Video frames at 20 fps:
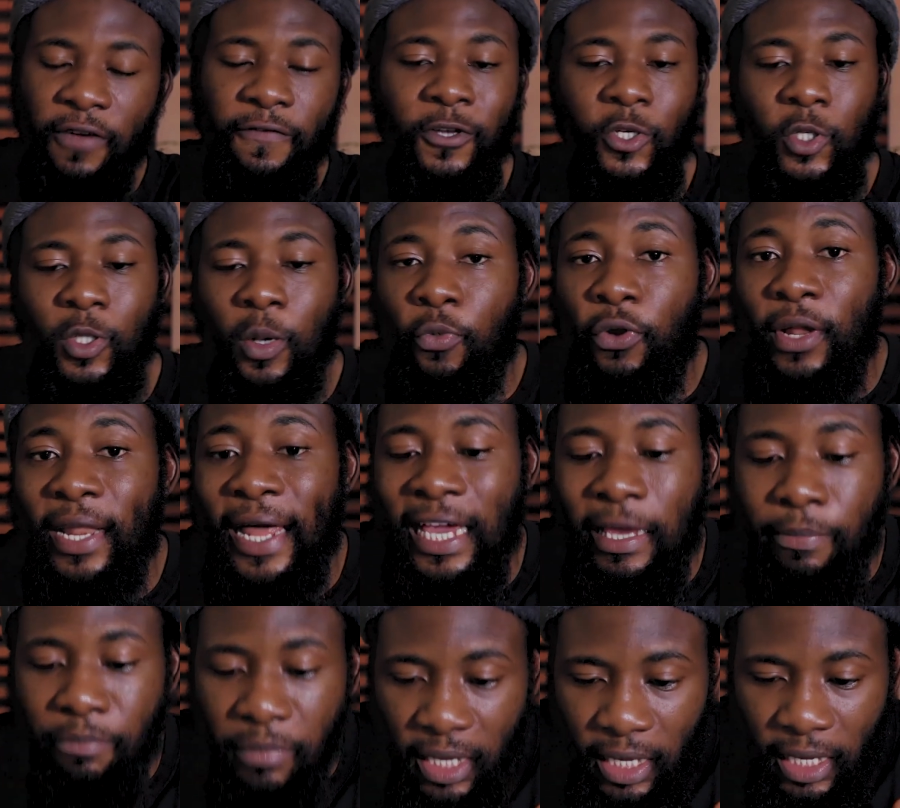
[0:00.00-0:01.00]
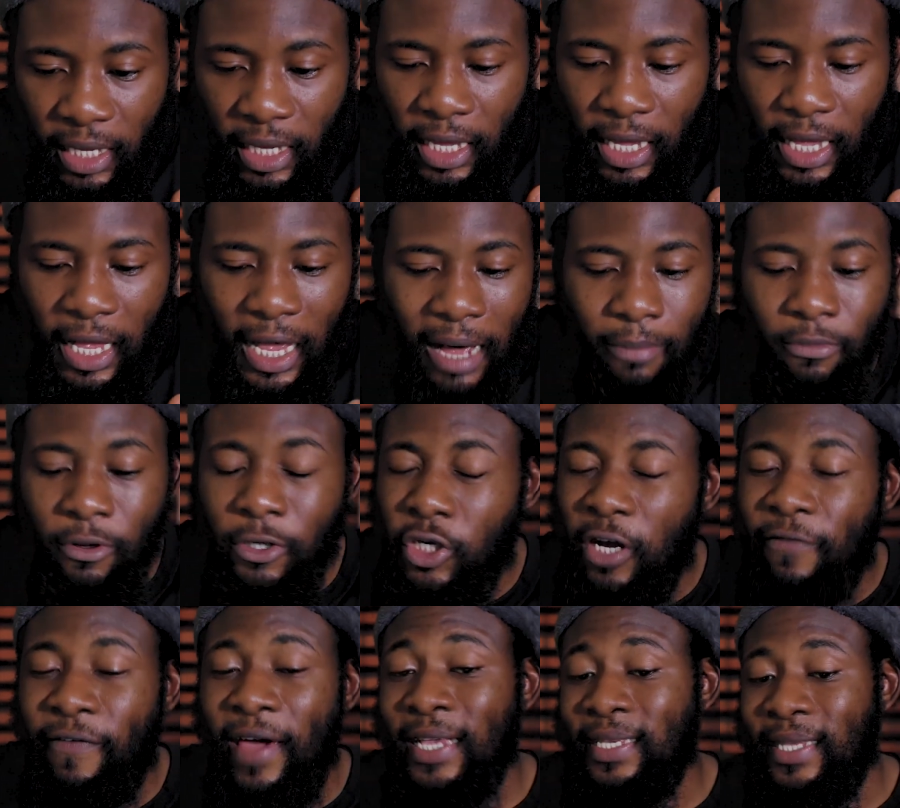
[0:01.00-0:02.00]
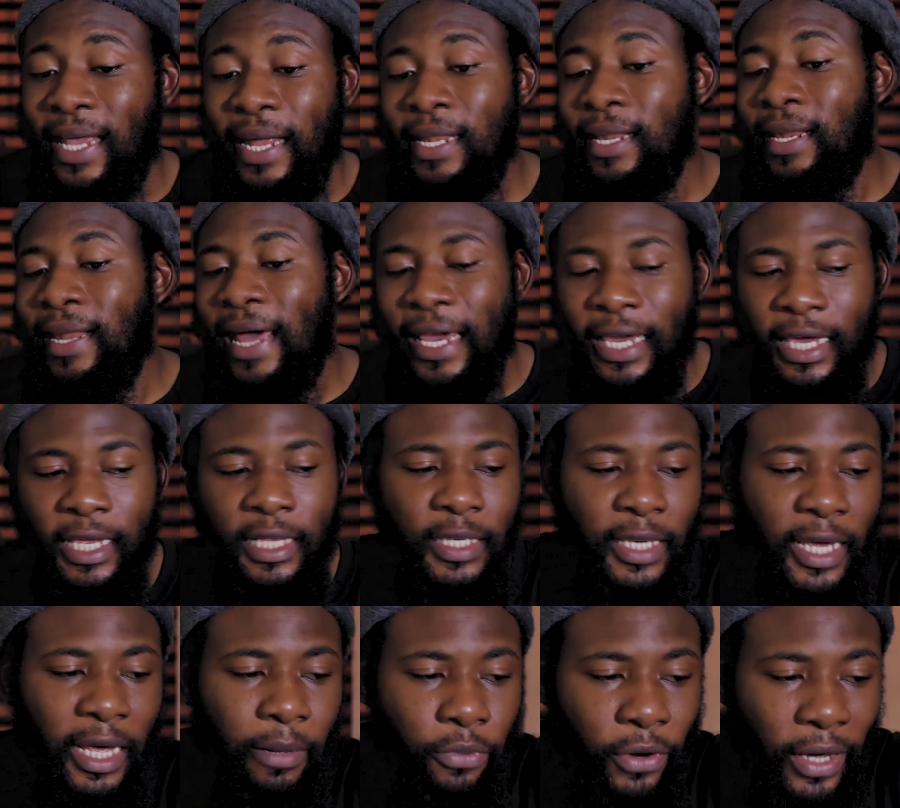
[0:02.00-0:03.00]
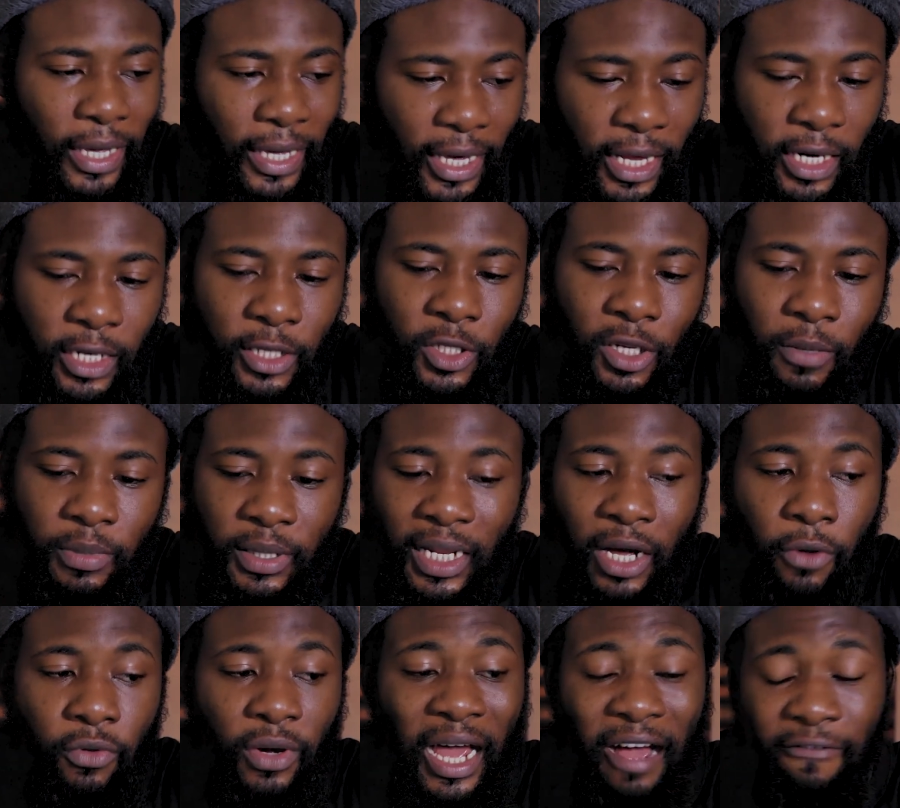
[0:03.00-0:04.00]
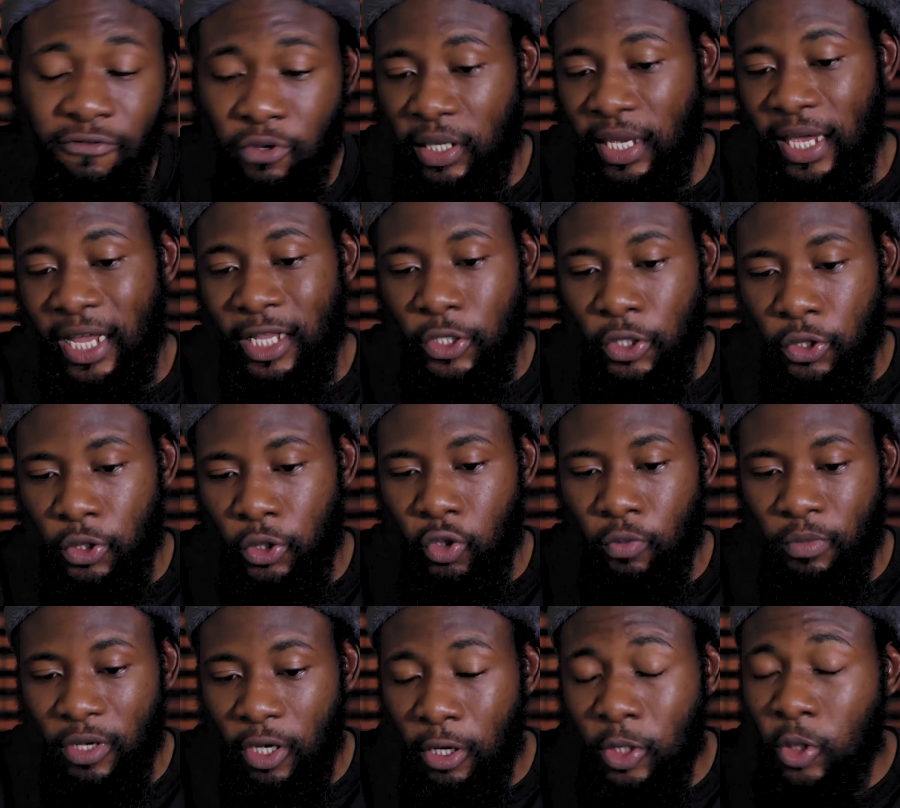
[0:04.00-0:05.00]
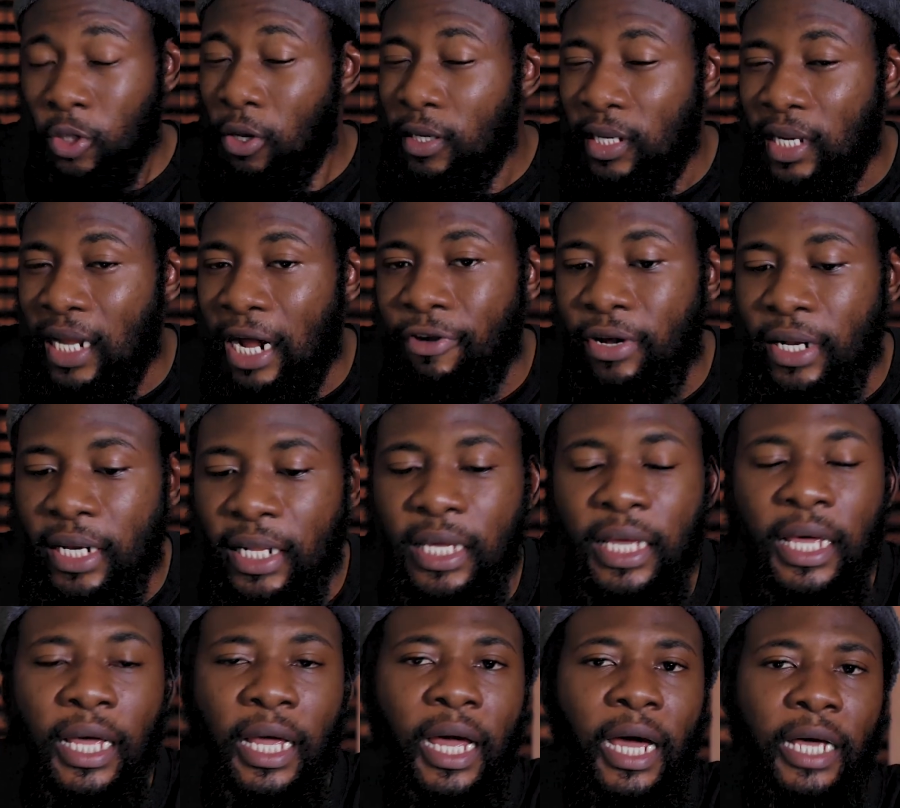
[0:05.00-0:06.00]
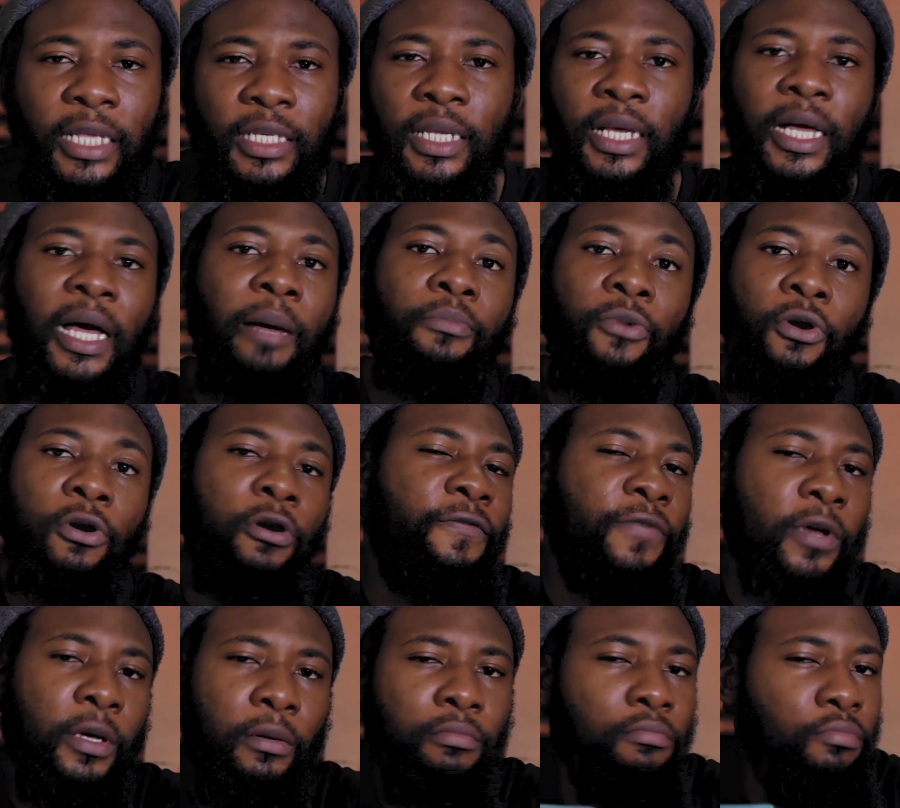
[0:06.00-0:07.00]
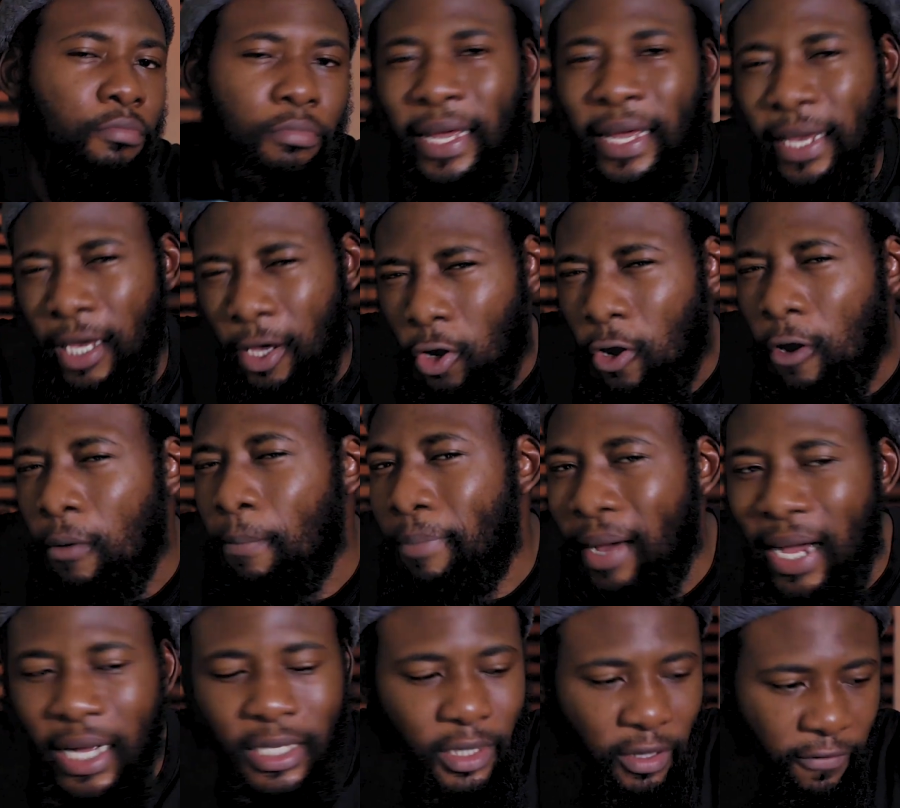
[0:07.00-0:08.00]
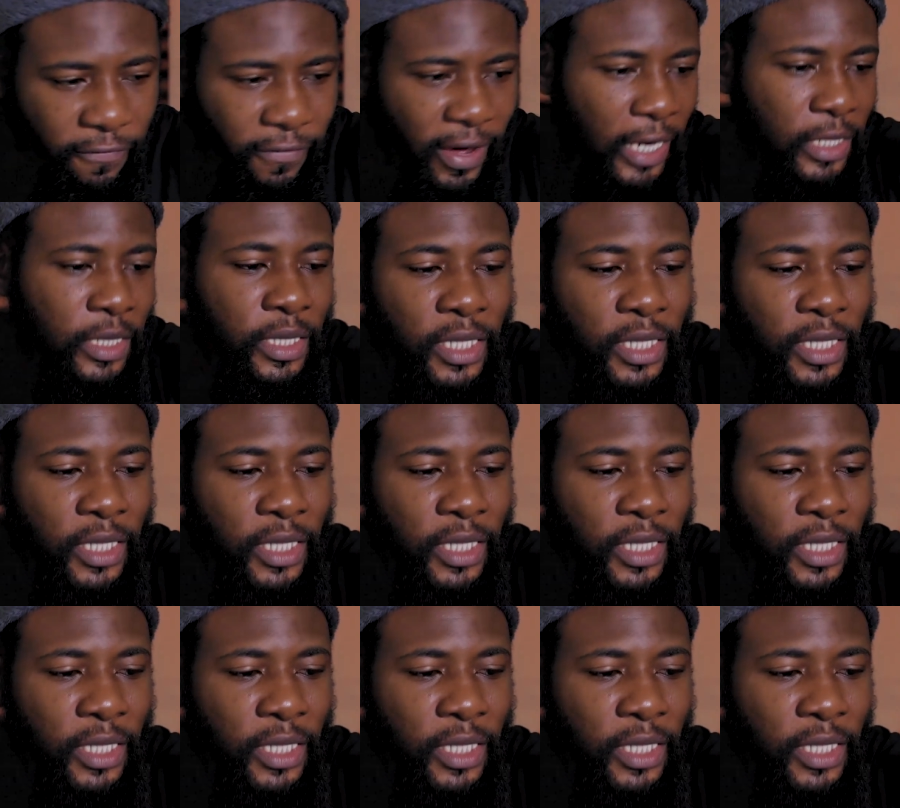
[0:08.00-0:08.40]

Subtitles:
For someone like me, I'm not sure if I exactly like it here, but again, it's something I would have to get used to, because ordinarily I think I'm more of a compact device.